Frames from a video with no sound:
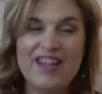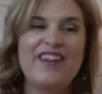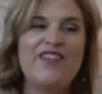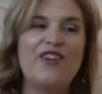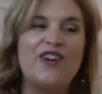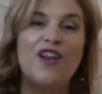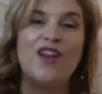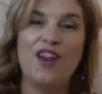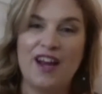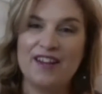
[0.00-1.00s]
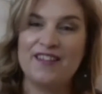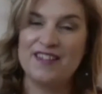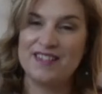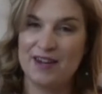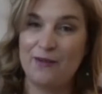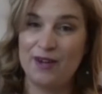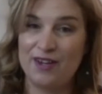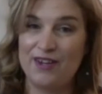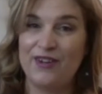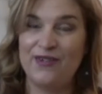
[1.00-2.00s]
There are a lot of things I want
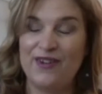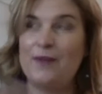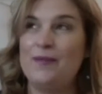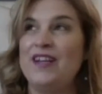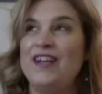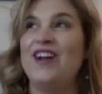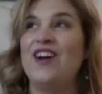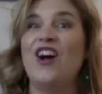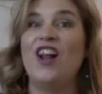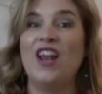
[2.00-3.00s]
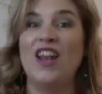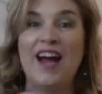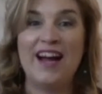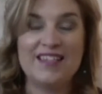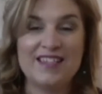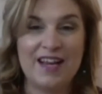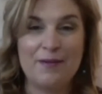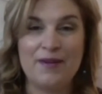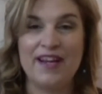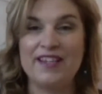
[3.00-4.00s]
to do. I mean, a lot.
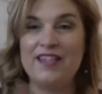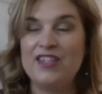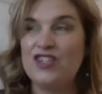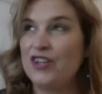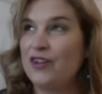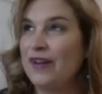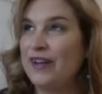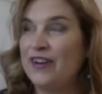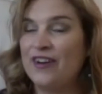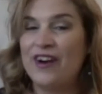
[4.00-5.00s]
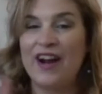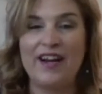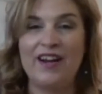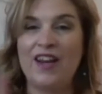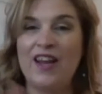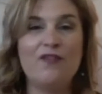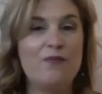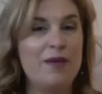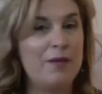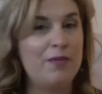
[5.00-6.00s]
I'm an idea generator. I love
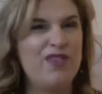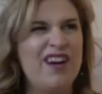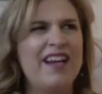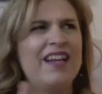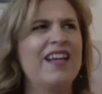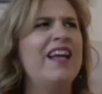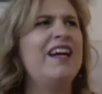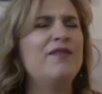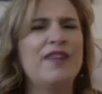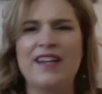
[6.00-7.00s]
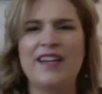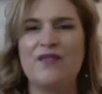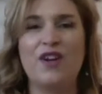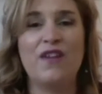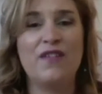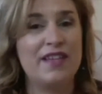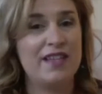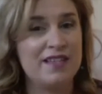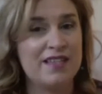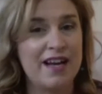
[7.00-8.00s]
people. I love getting involved in
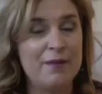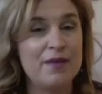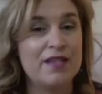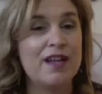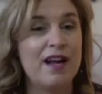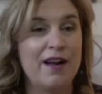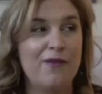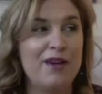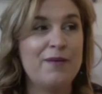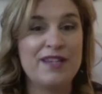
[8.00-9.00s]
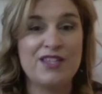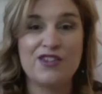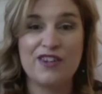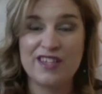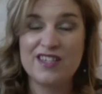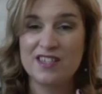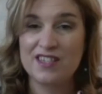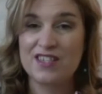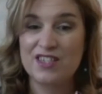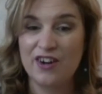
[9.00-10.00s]
things. I'm one of my strengths is
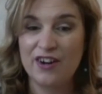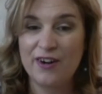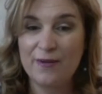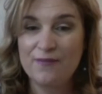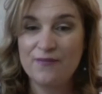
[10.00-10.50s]
a starter,